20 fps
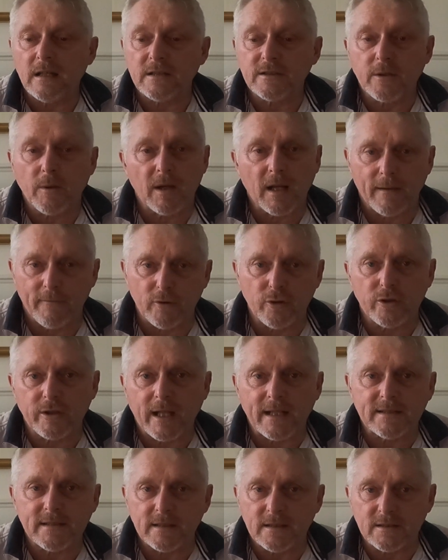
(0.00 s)
so I'll have a
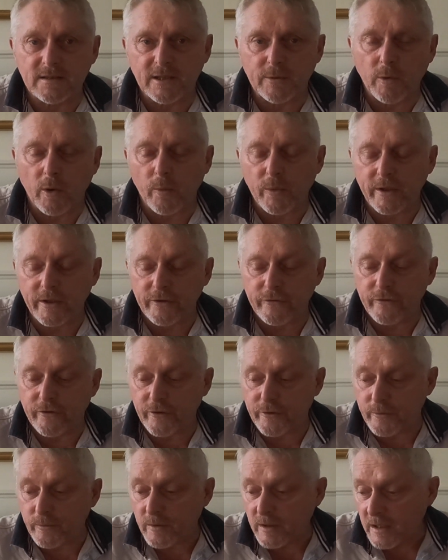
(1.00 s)
look at it and see what we can
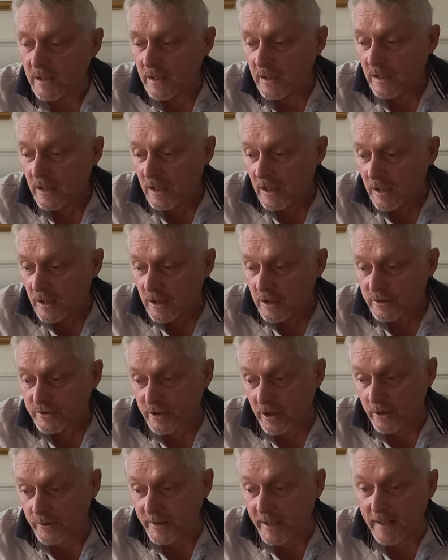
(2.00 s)
do.
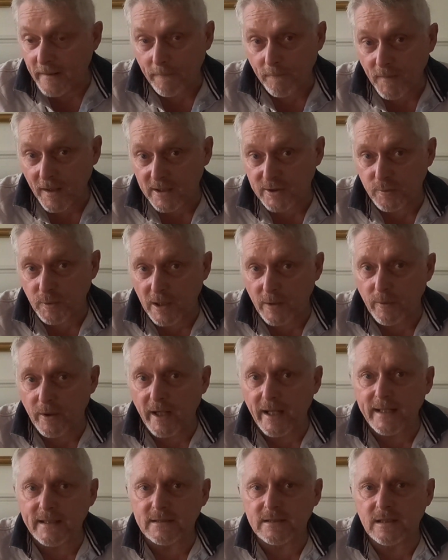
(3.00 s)
So yeah, that's where
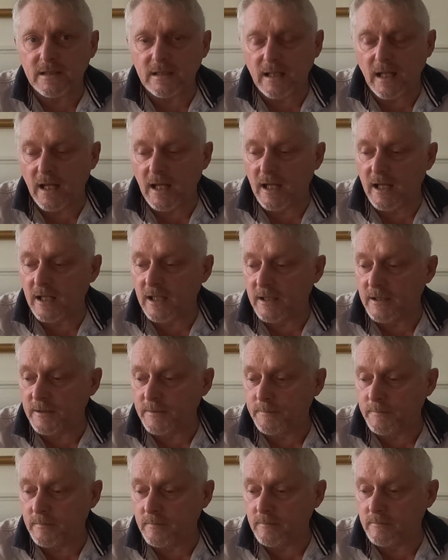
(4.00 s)
we're at.
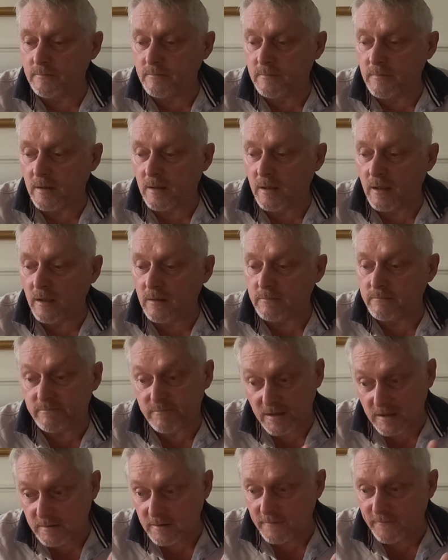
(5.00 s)
The
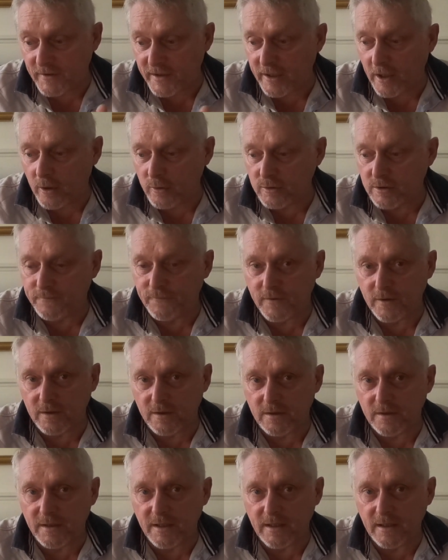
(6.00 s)
videos
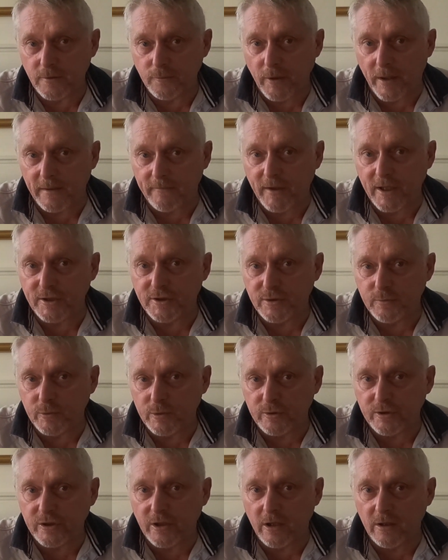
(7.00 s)
for the renovation
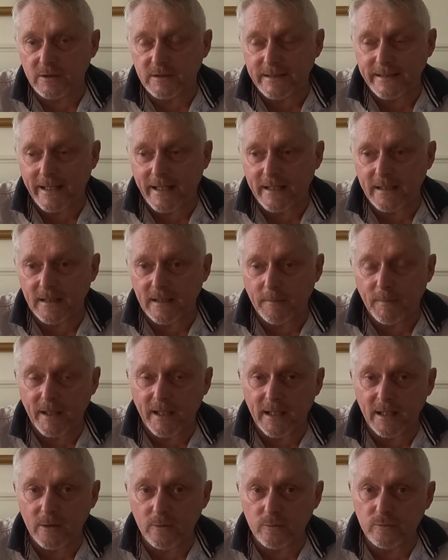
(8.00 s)
will start again in
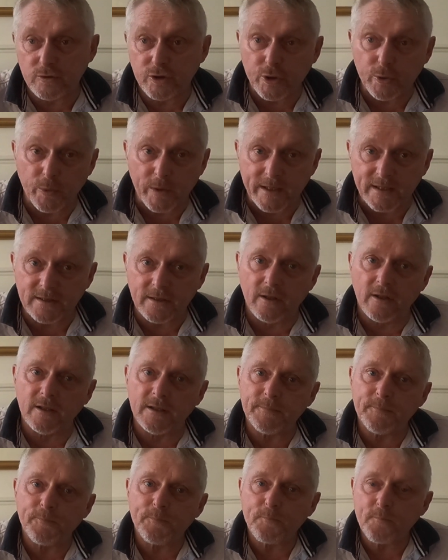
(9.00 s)
about 2 weeks
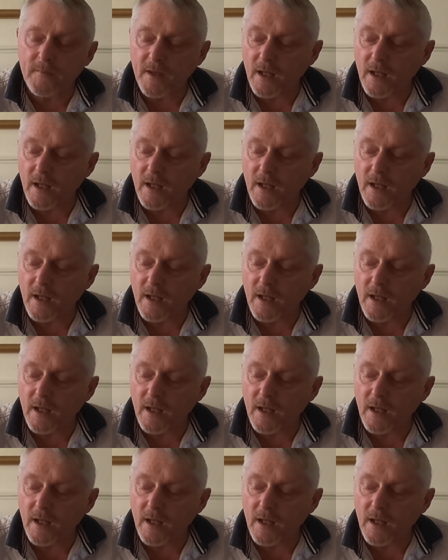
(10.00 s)
time,